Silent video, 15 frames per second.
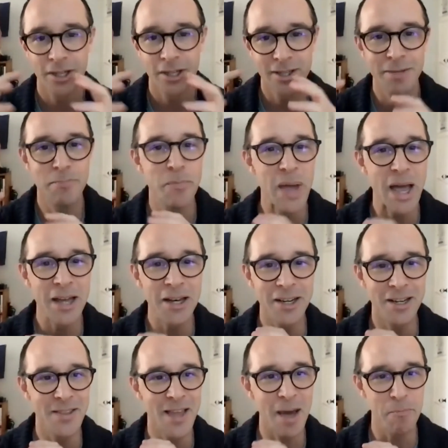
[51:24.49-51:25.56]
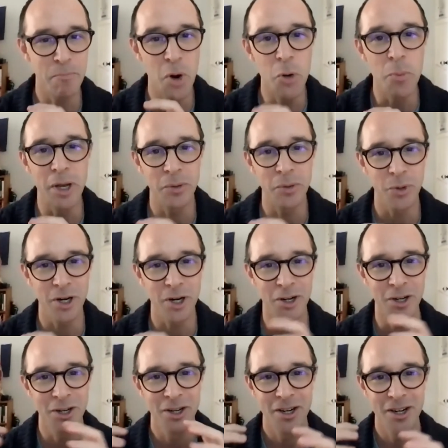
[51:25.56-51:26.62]
is embedded in that moment
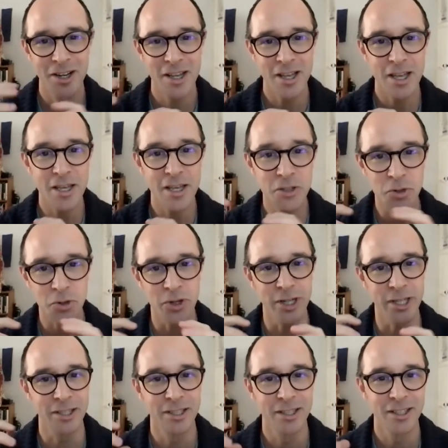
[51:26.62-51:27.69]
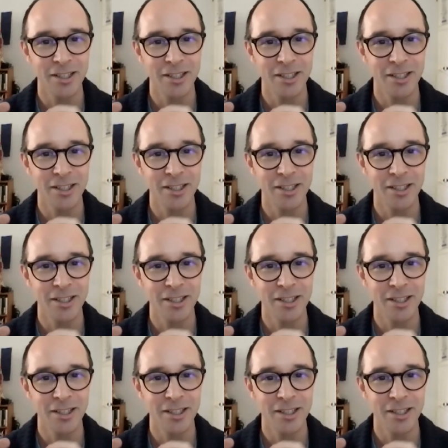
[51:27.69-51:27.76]
where history